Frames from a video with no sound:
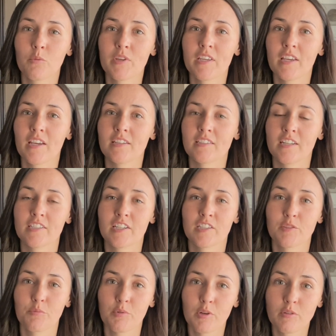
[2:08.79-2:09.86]
we can't
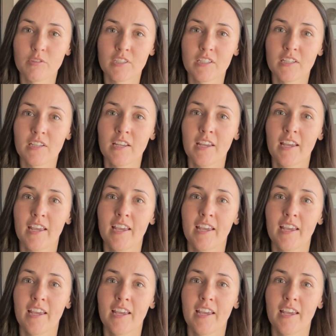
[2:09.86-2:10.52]
digest protein